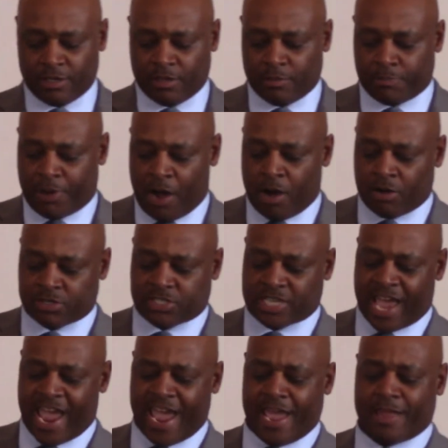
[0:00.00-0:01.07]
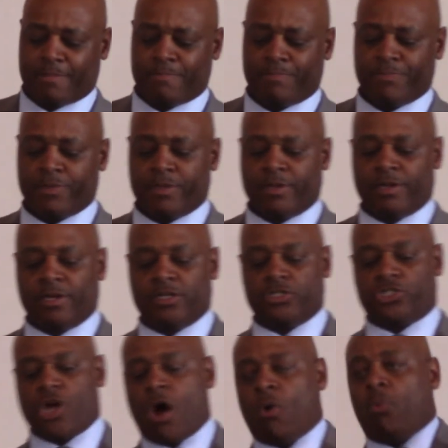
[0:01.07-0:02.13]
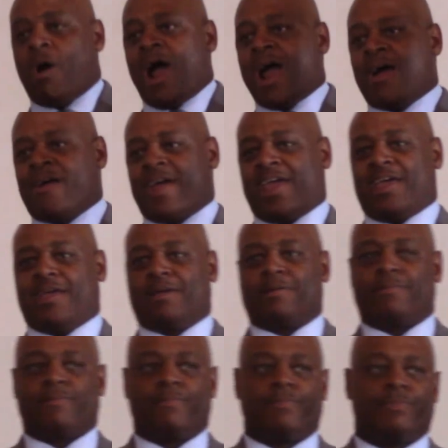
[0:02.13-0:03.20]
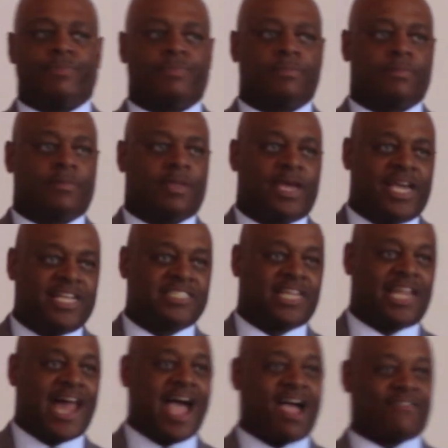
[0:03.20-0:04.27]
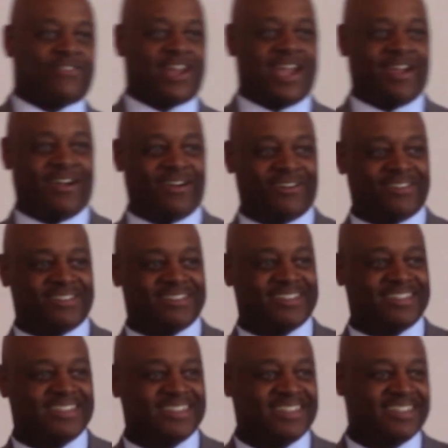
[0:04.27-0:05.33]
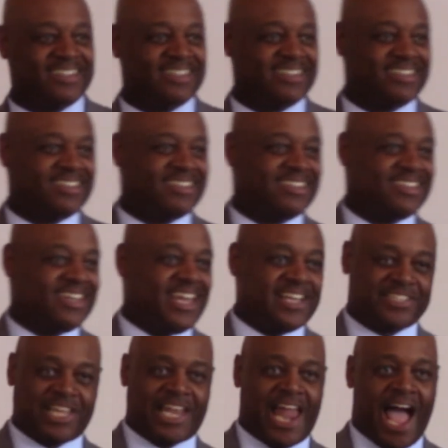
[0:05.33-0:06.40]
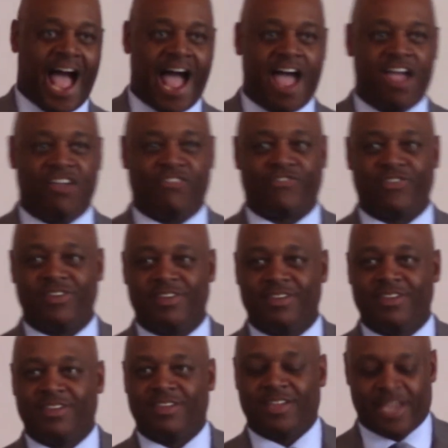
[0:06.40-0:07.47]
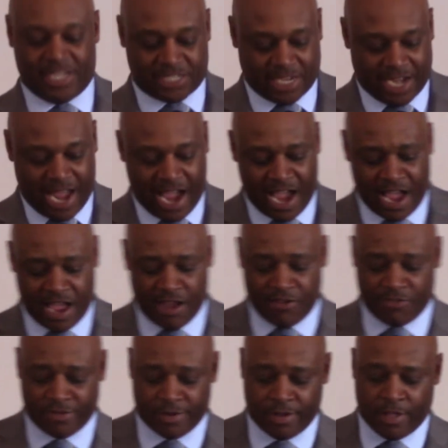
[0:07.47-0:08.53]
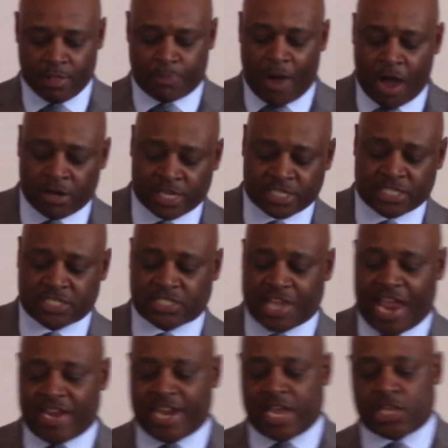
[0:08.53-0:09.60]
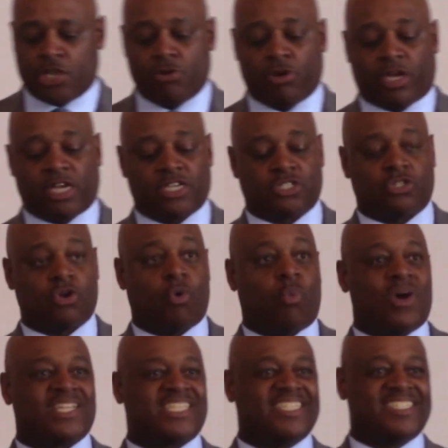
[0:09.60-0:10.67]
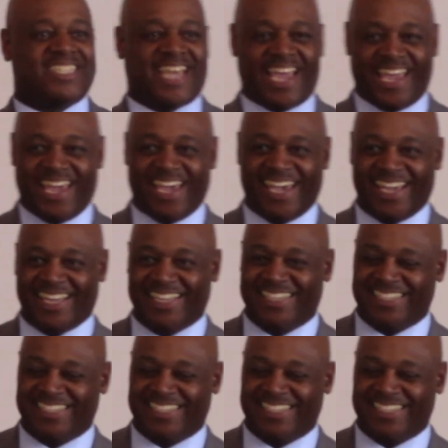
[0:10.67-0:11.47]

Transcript: Paul said, don't worry. He's alive now. He's alive. Paul isn't saying that Eutychus wasn't dead.